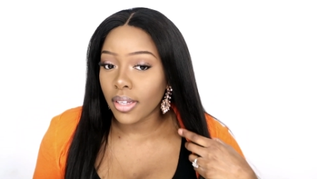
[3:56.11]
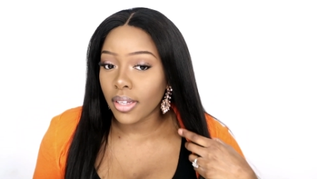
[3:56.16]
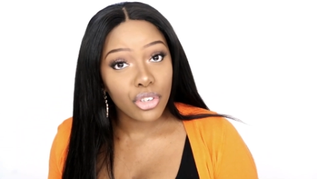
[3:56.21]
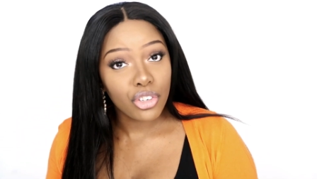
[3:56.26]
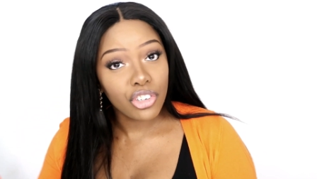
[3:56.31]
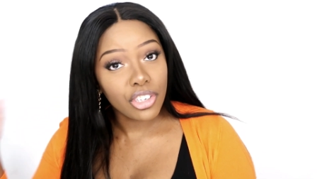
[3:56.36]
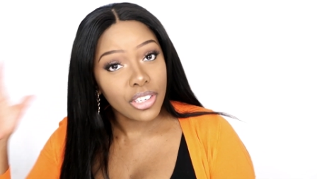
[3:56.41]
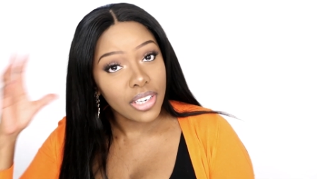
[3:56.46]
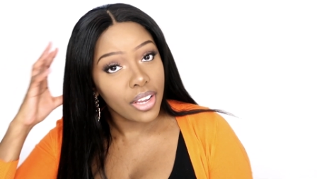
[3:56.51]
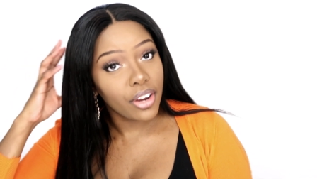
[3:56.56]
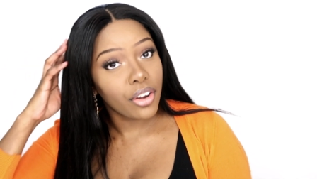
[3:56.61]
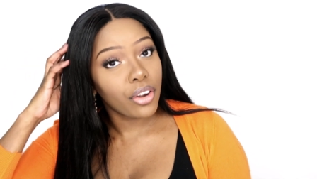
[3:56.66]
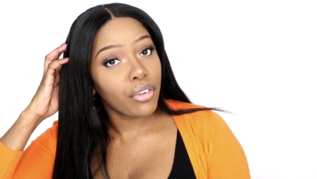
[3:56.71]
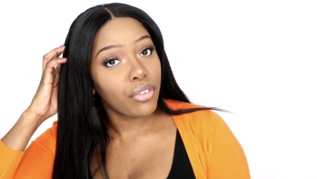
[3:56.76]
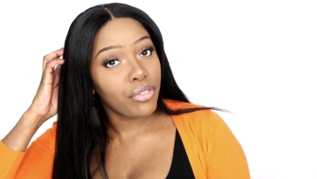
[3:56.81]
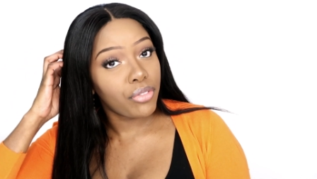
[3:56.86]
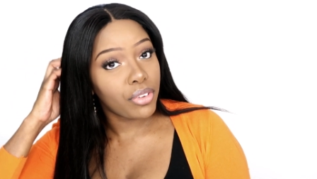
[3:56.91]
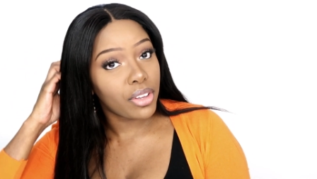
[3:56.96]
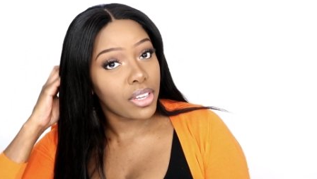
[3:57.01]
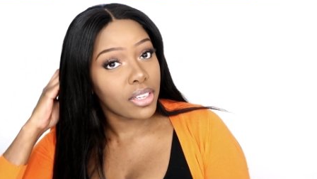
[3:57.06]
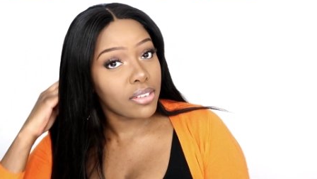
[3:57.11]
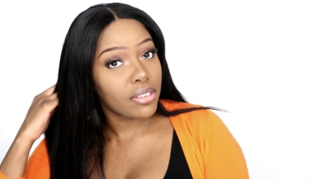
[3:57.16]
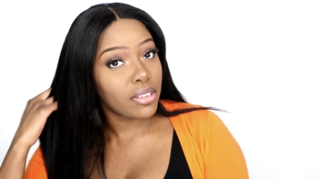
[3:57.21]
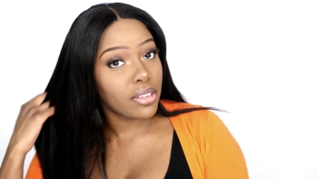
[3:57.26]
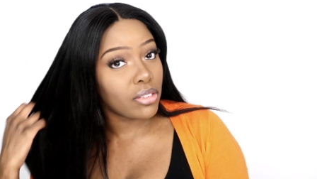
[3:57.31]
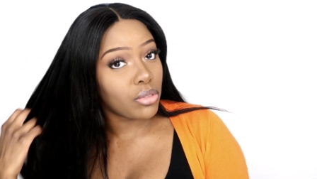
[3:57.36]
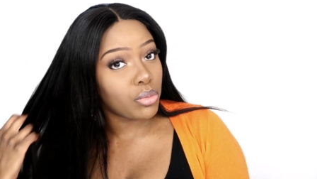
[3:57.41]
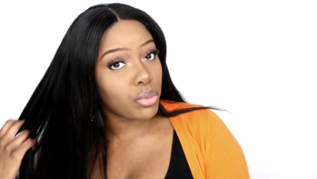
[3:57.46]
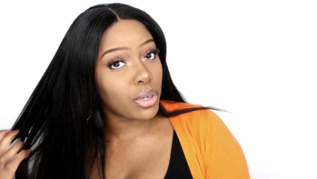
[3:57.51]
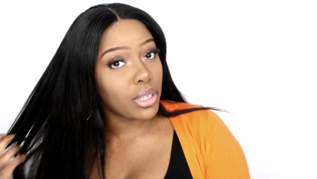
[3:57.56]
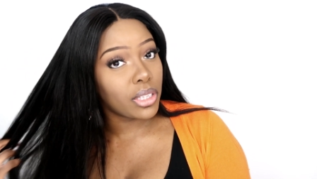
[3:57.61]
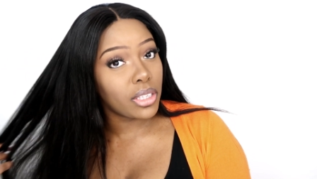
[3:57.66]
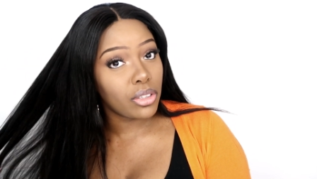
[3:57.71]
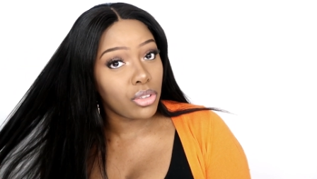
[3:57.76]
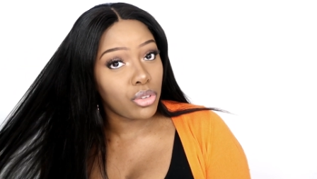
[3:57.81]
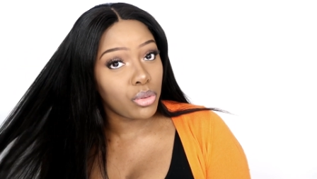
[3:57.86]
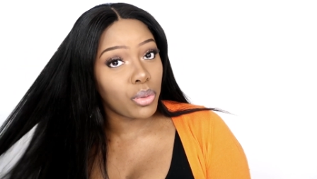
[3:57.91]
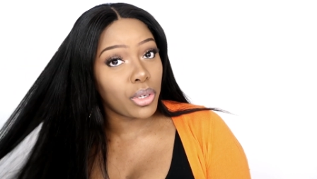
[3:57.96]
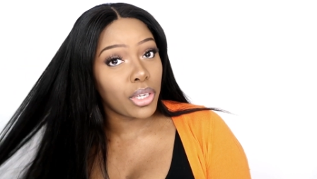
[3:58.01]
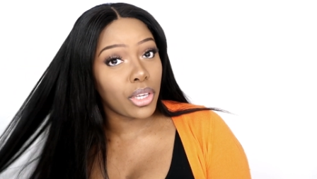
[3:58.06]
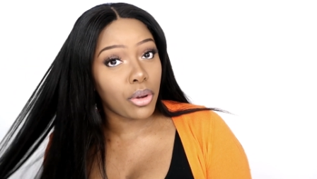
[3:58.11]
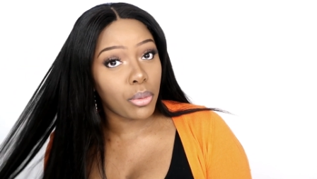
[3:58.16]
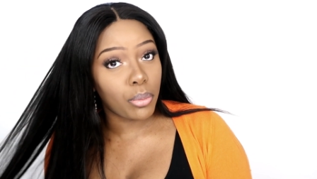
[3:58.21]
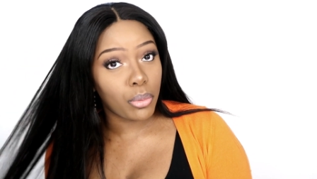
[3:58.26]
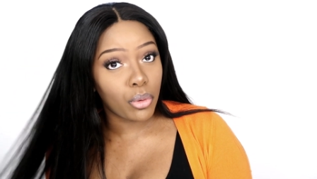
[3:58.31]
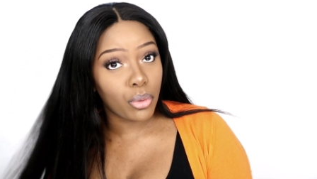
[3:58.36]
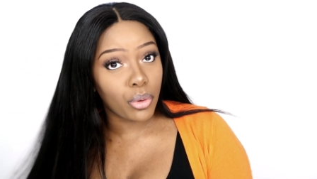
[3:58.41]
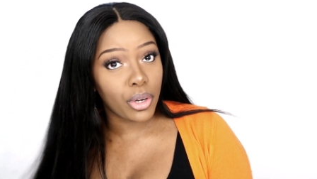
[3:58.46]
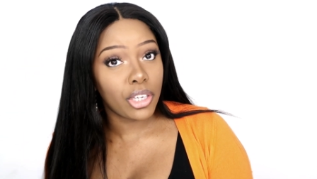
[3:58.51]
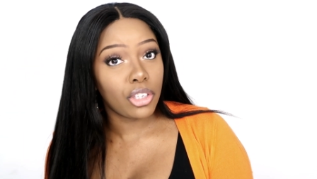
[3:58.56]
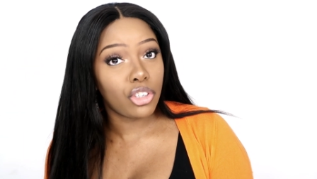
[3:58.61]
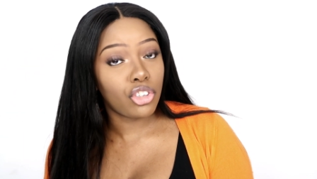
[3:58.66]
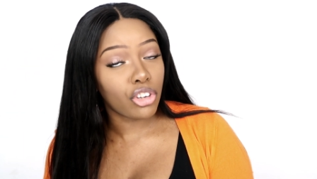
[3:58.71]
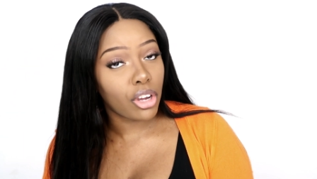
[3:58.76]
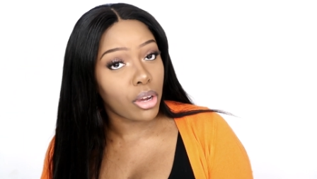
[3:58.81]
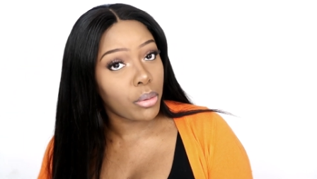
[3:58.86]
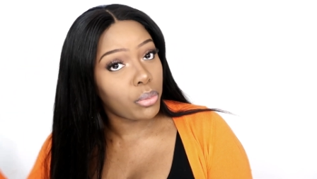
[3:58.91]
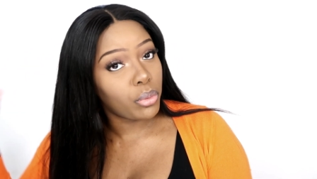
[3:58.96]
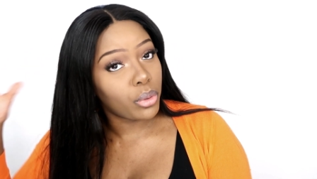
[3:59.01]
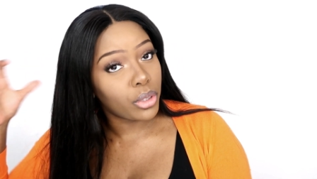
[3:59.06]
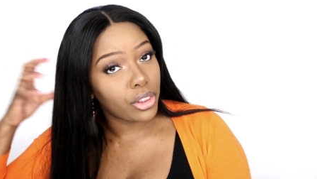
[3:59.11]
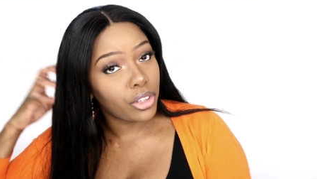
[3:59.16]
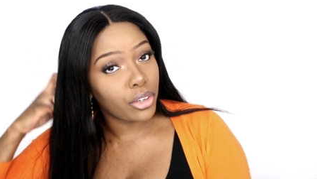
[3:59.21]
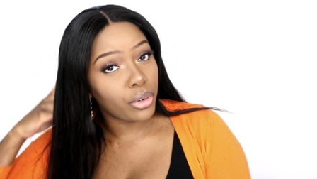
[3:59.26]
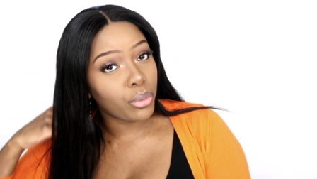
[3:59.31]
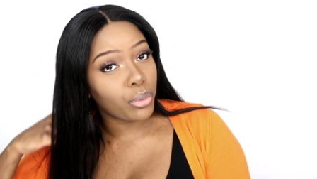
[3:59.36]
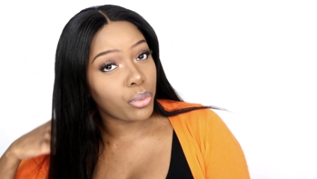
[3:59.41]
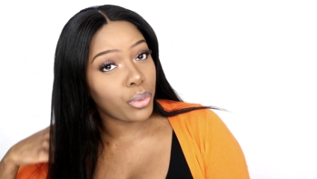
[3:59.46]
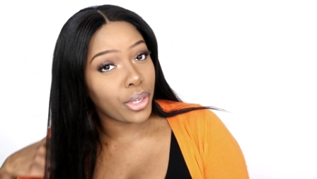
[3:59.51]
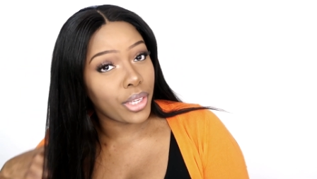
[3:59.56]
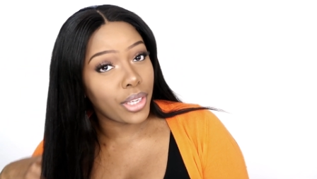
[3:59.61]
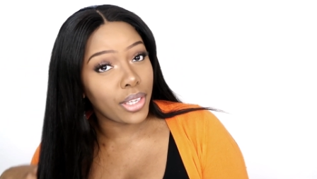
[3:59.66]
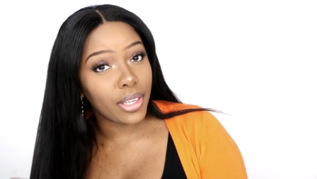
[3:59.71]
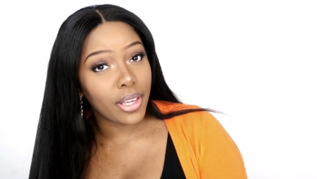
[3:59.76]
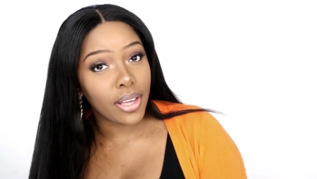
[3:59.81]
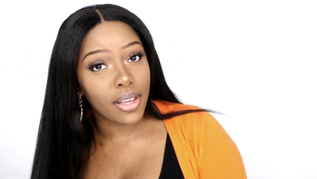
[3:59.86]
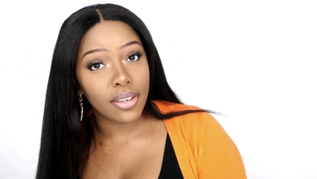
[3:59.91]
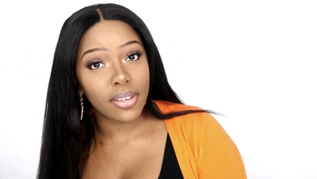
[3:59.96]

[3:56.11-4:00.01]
Virgin Hair Fixx is really doing a great job with their wig,